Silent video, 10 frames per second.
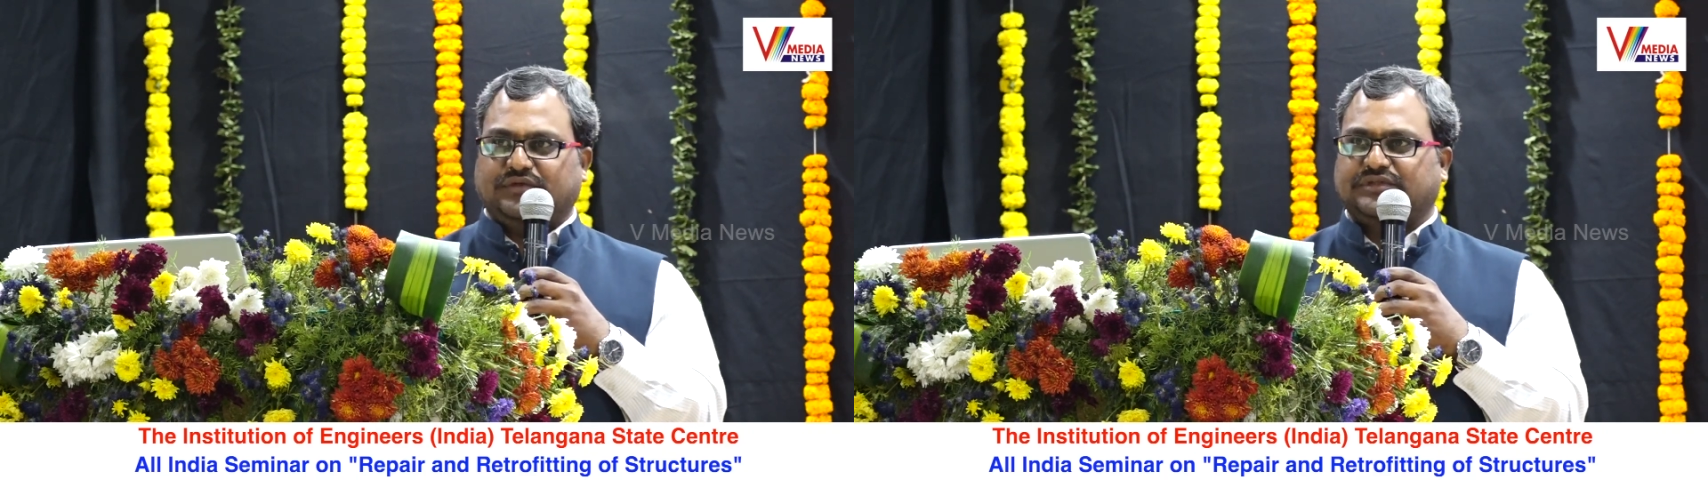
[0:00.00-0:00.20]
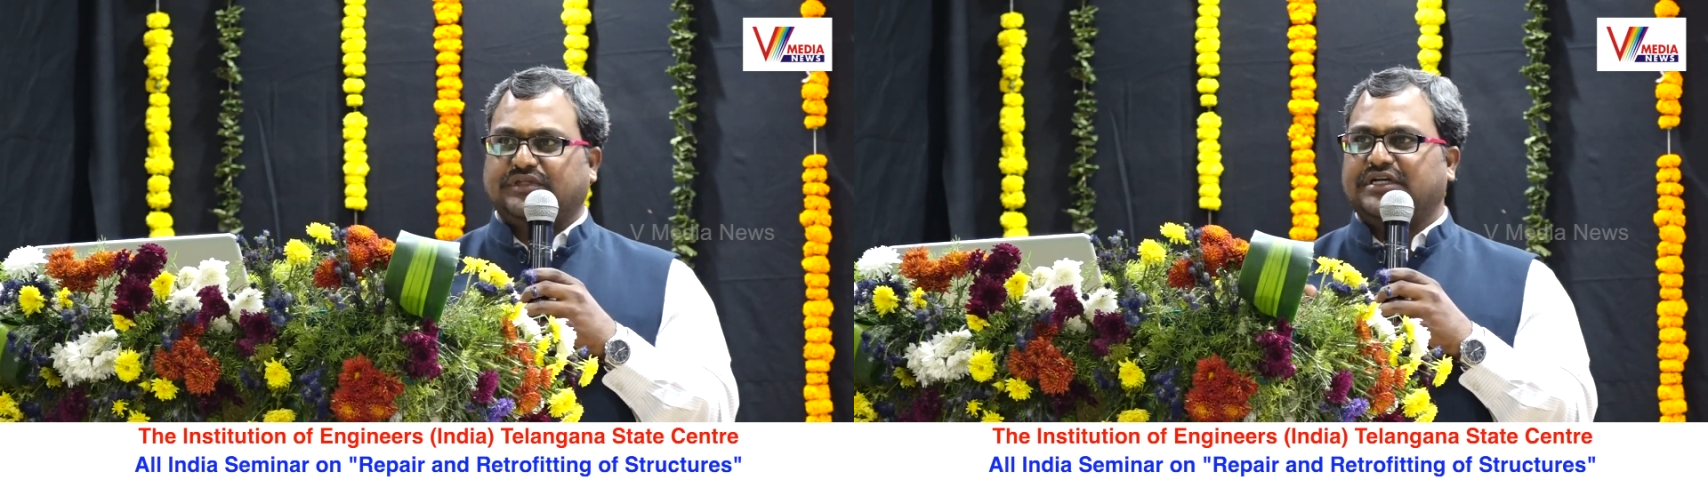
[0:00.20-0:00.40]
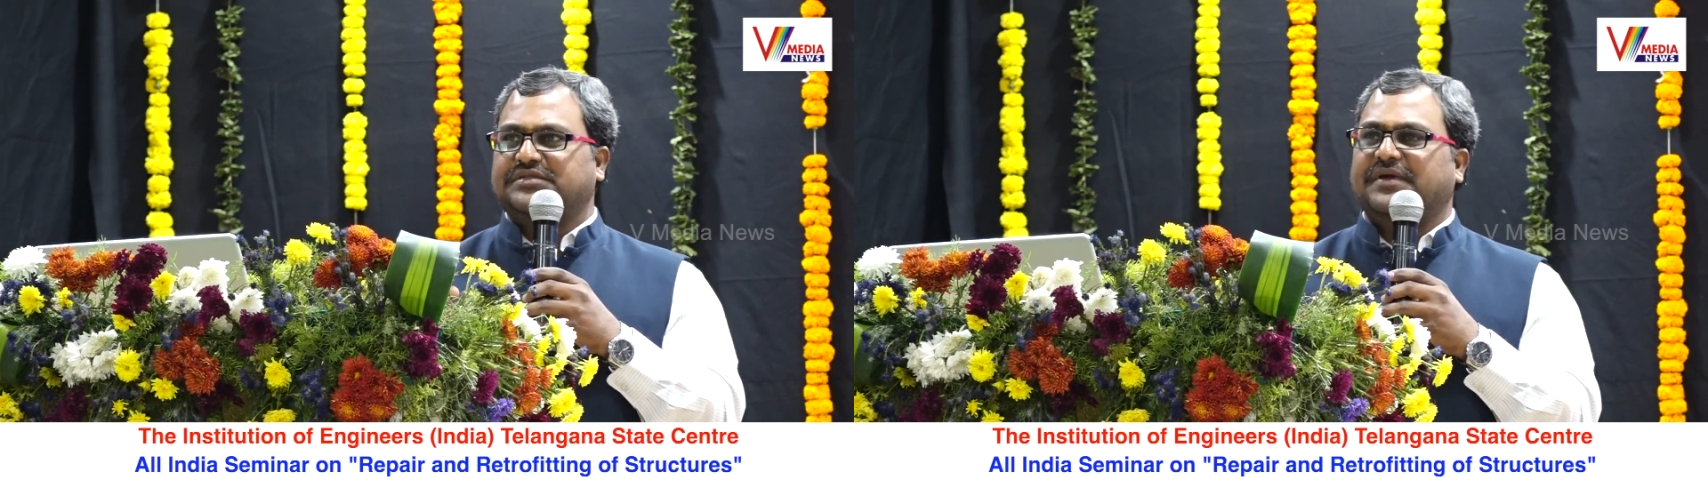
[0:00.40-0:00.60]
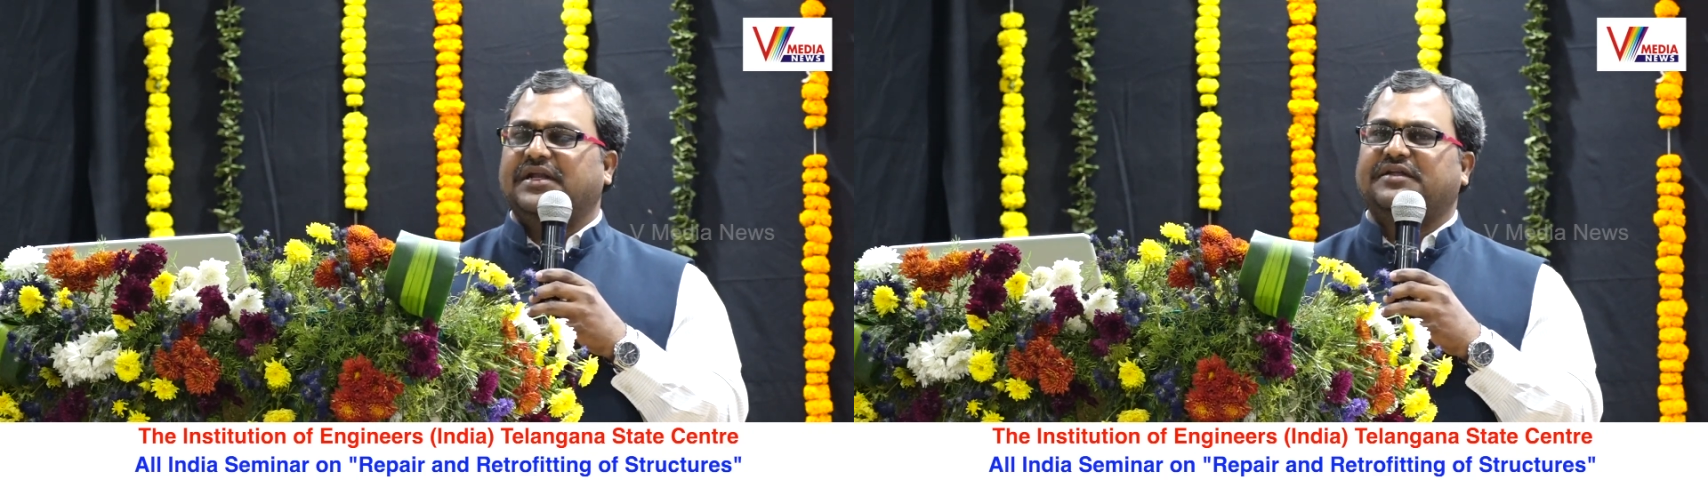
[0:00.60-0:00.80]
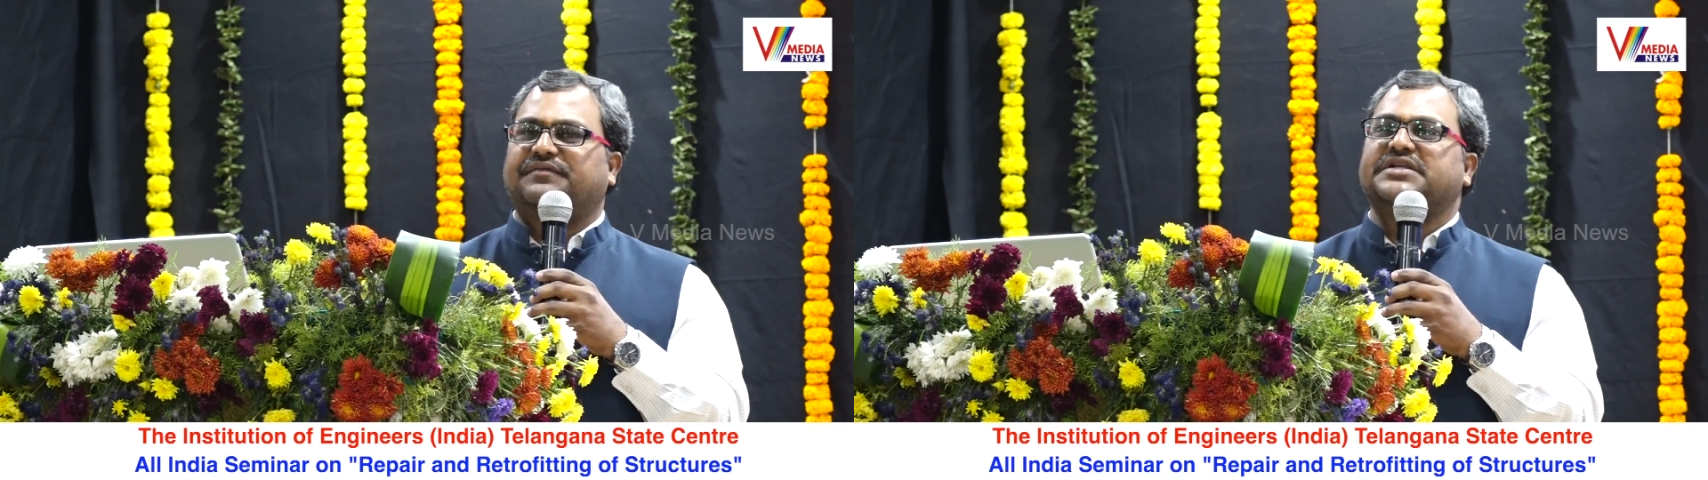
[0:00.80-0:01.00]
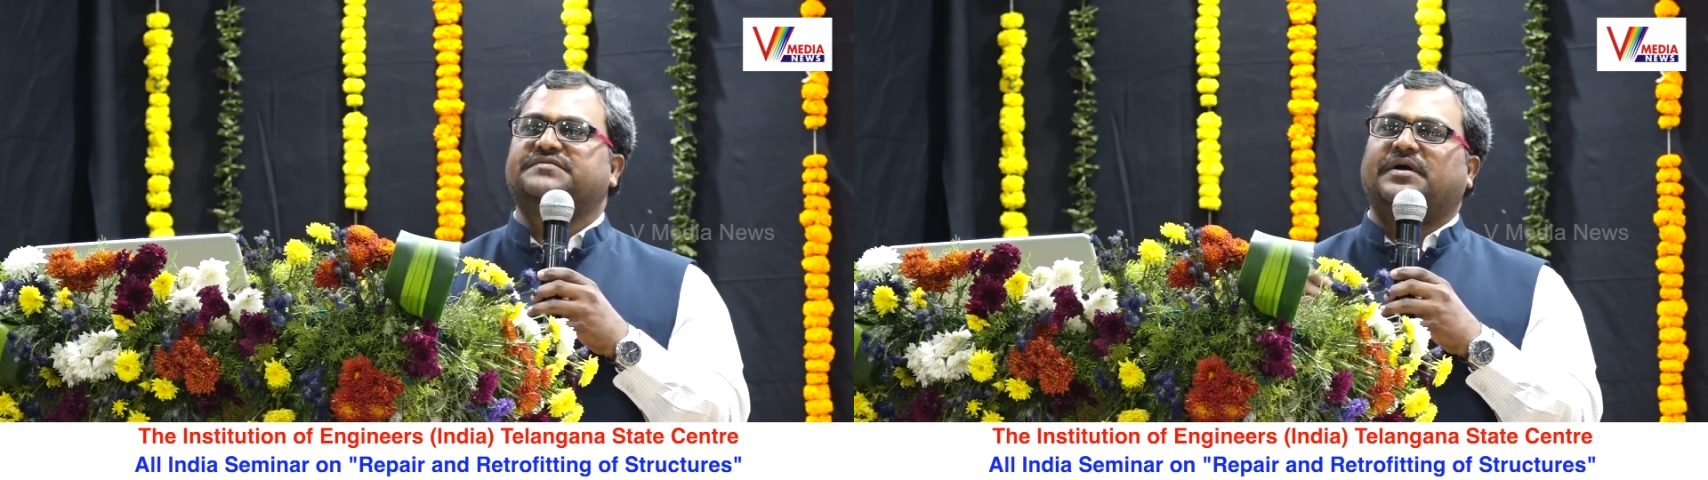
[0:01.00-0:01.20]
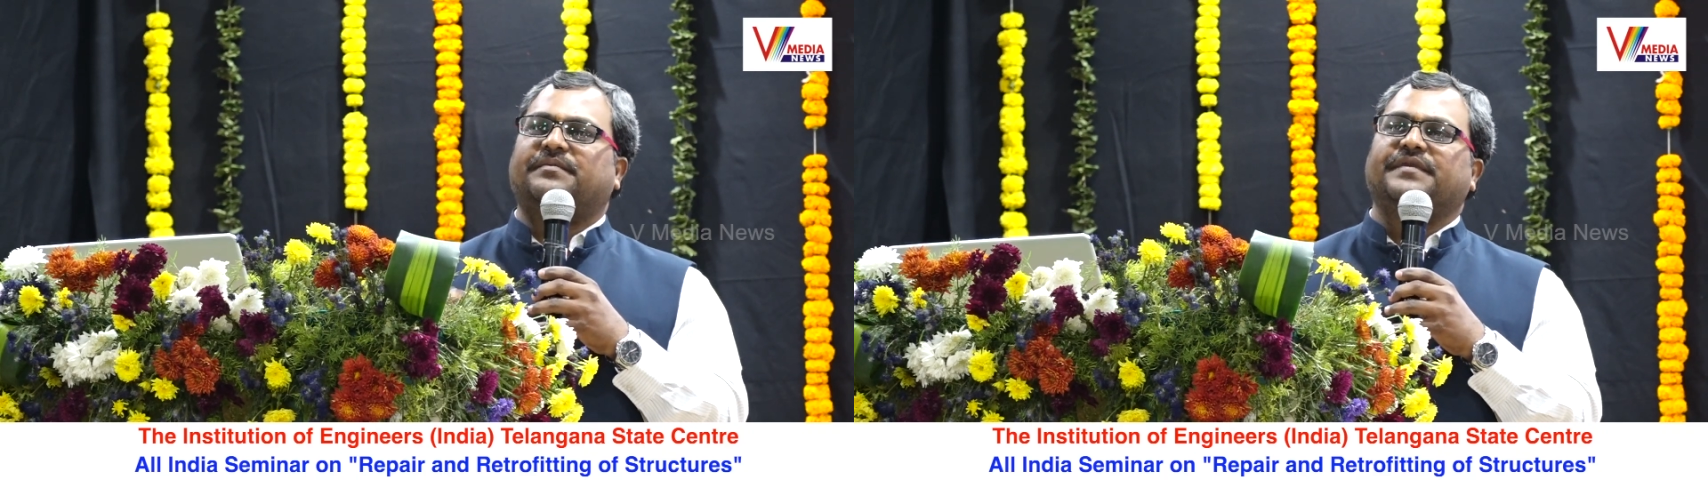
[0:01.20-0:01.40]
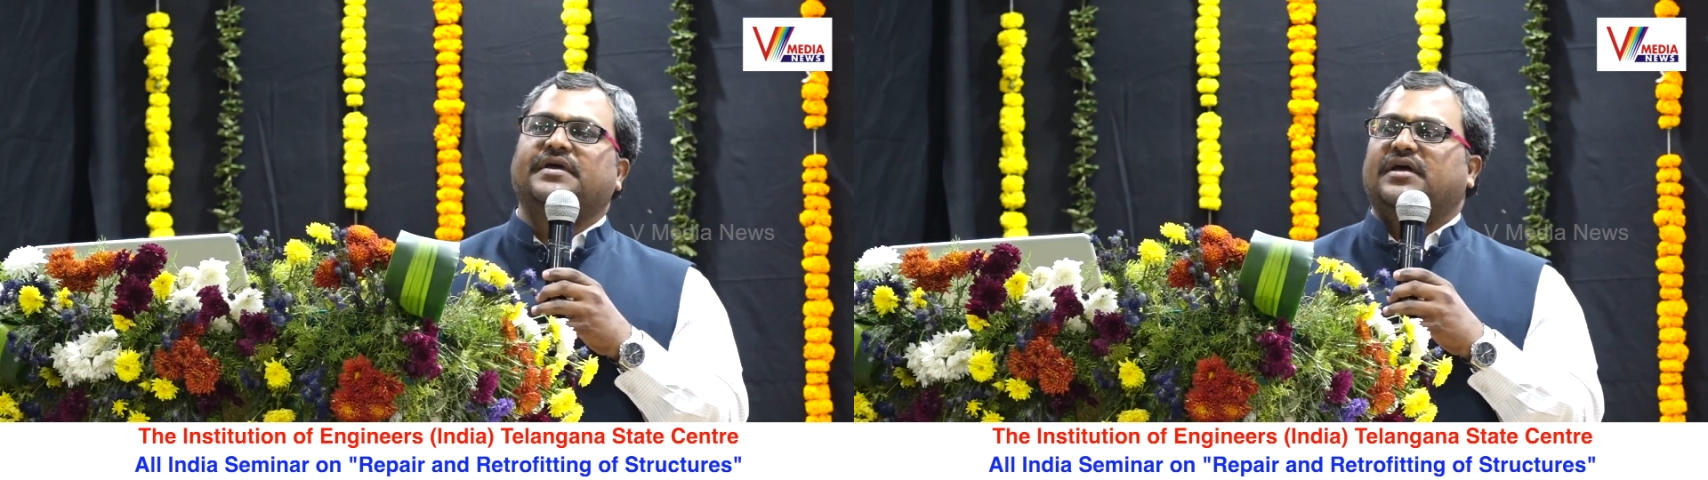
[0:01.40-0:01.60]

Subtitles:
So that's main difference from